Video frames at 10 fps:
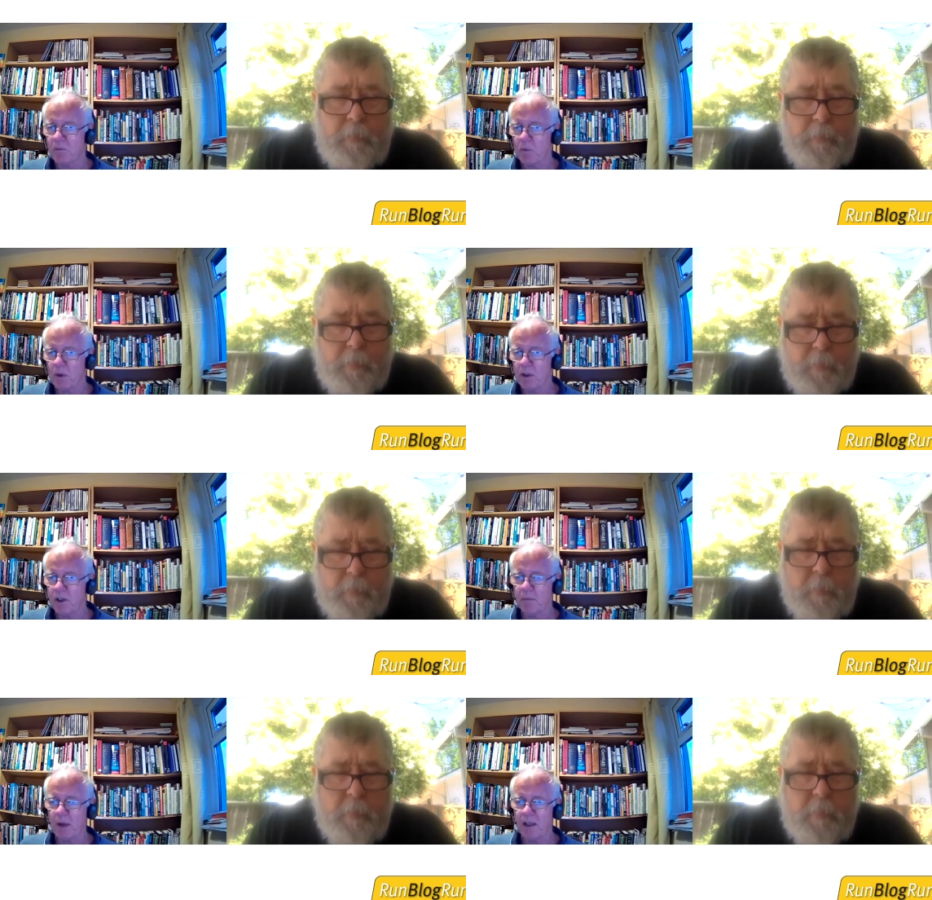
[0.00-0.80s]

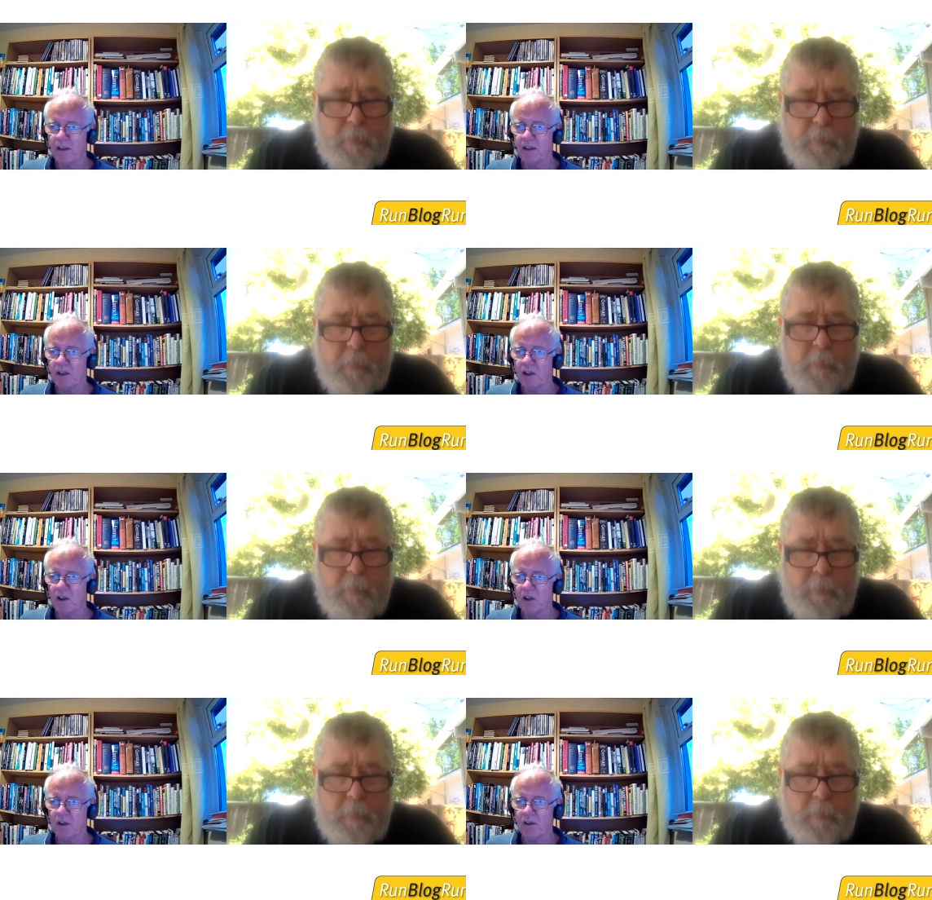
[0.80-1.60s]
Speaker 1: depending
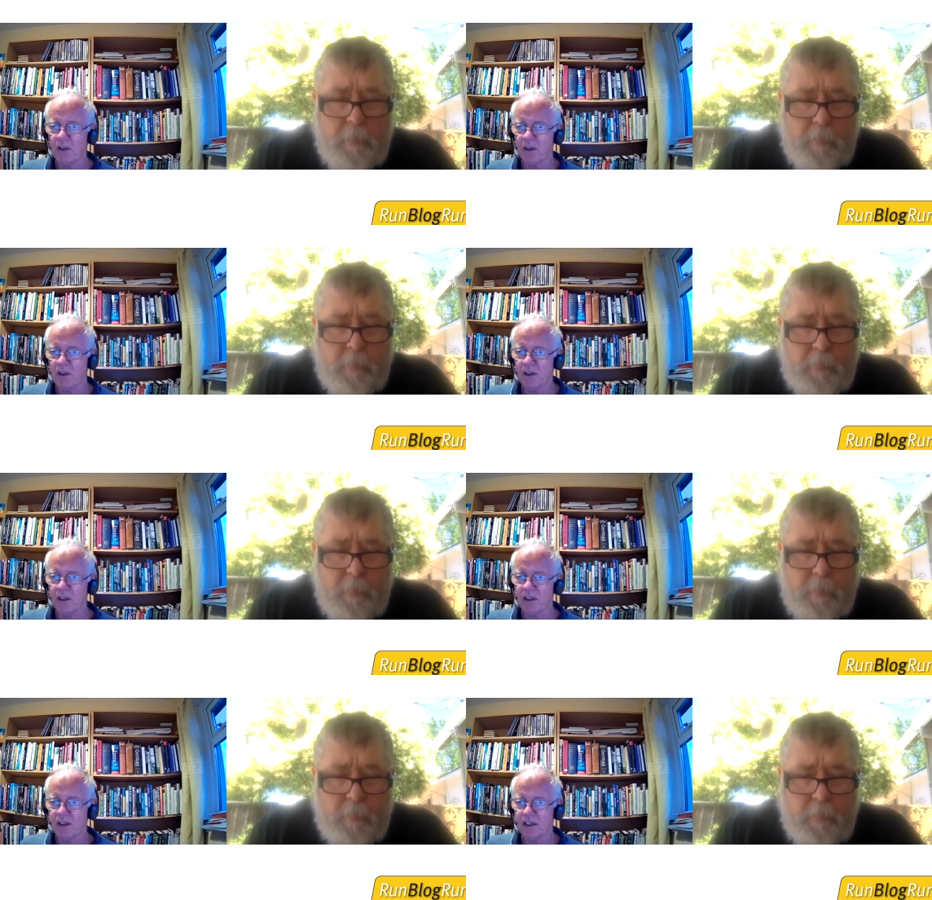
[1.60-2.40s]
on the
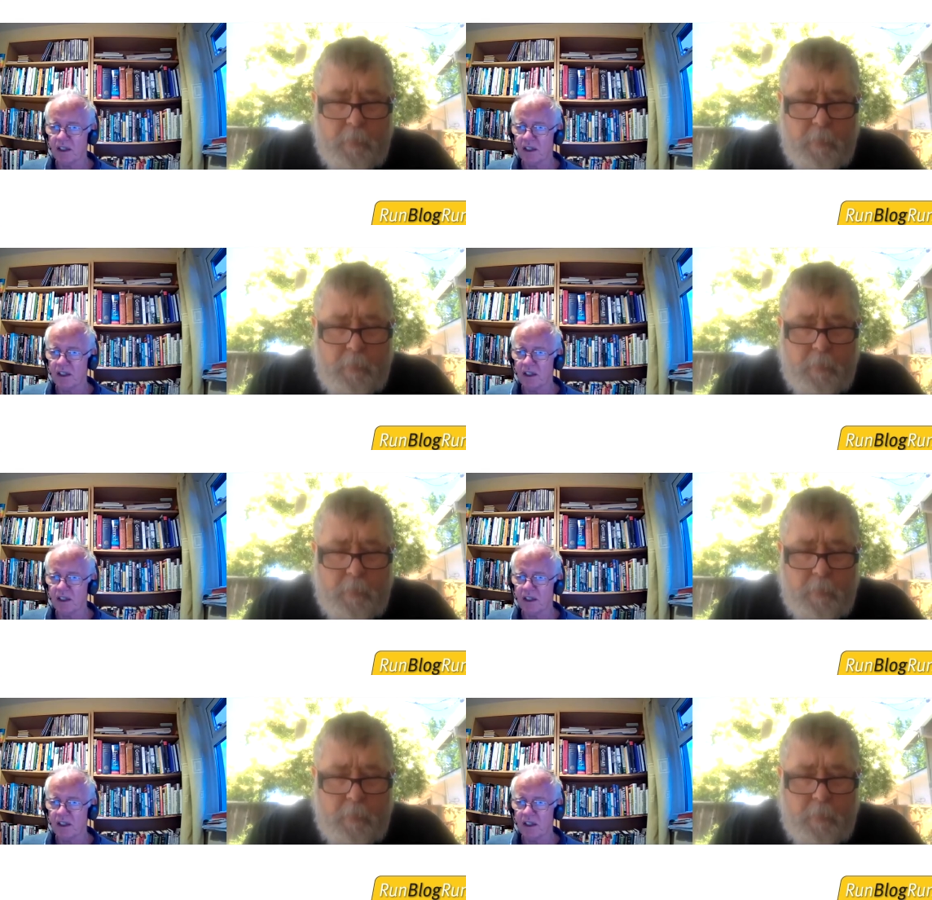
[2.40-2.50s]
state